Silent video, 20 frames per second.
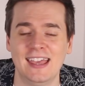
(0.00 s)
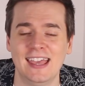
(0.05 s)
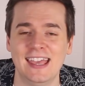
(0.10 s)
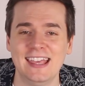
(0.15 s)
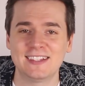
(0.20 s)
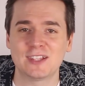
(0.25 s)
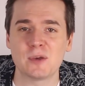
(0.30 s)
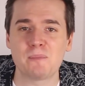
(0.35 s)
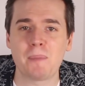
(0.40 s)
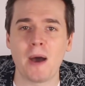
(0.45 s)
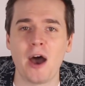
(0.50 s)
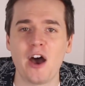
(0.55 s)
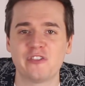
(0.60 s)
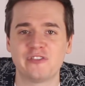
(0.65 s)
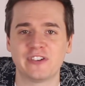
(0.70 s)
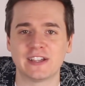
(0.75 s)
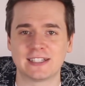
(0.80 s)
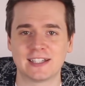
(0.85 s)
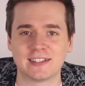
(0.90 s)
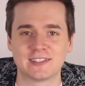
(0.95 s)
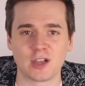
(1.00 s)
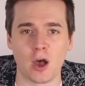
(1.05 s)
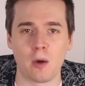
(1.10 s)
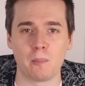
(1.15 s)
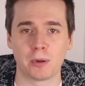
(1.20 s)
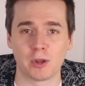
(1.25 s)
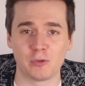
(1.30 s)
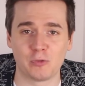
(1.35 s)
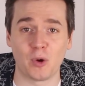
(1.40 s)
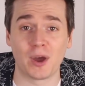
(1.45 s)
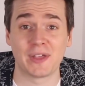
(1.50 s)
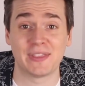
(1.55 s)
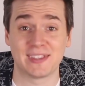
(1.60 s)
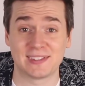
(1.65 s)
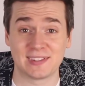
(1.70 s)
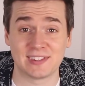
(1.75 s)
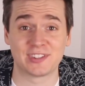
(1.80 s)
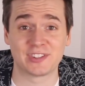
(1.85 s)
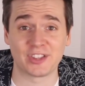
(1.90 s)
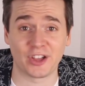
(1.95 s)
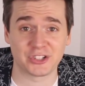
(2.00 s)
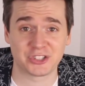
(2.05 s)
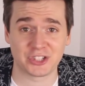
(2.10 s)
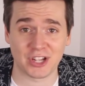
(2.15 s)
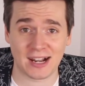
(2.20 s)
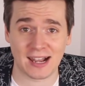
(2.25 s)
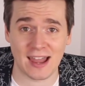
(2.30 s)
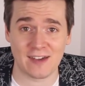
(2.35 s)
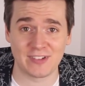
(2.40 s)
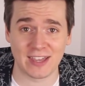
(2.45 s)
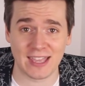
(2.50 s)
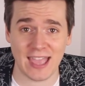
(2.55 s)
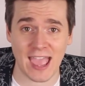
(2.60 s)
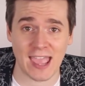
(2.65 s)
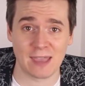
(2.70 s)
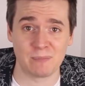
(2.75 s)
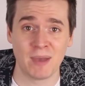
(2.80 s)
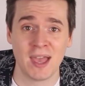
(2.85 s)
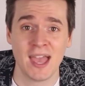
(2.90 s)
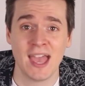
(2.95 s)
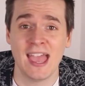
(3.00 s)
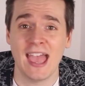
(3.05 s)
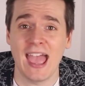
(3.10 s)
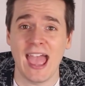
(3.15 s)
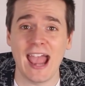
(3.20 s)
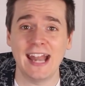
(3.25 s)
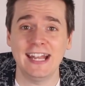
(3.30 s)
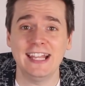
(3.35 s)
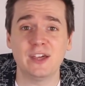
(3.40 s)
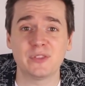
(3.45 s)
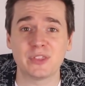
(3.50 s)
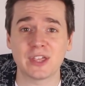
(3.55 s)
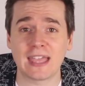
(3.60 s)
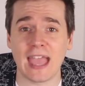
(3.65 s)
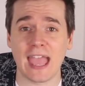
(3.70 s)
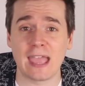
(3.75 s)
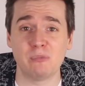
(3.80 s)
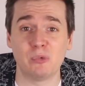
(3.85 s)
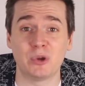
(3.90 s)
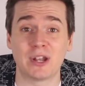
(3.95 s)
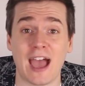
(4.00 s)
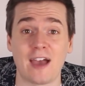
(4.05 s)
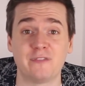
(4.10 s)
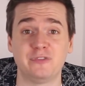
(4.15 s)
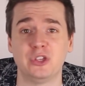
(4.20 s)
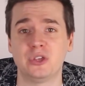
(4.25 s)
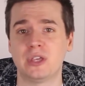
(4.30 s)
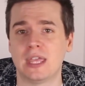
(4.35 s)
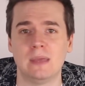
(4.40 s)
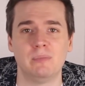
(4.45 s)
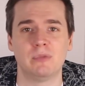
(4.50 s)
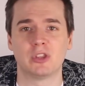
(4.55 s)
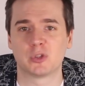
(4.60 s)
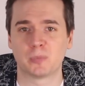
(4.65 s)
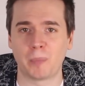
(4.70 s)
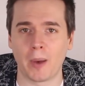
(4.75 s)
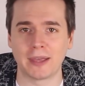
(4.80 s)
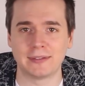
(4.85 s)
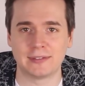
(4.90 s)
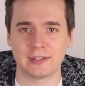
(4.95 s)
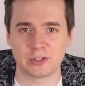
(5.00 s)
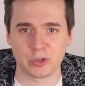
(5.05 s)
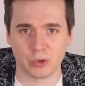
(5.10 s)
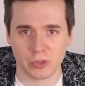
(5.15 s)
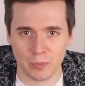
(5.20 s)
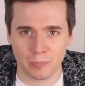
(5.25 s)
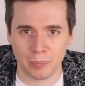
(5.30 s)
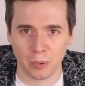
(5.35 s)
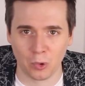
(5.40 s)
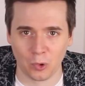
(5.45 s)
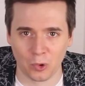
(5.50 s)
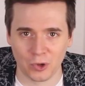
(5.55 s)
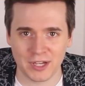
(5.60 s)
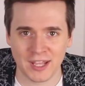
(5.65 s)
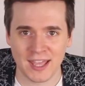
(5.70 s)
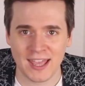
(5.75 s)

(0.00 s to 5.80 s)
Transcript: Here's a perfect example of why this is such a clever game. Any other game would have you keep the spices on the board.